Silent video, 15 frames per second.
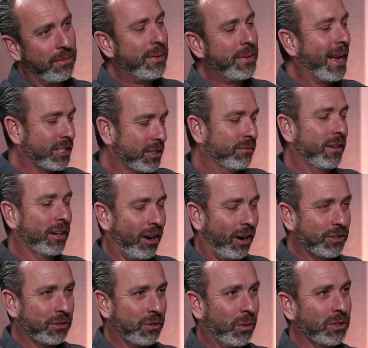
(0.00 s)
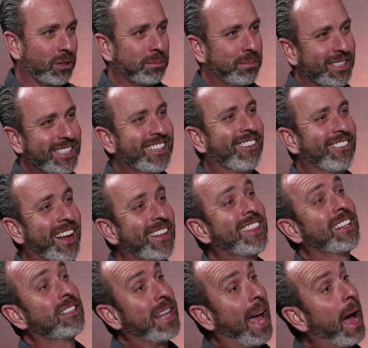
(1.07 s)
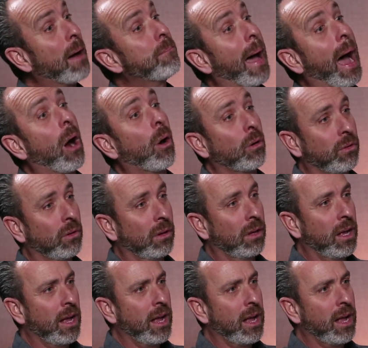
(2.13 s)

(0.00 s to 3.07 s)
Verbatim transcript: And we had some fun cars, of course, but you know, nothing that powerful.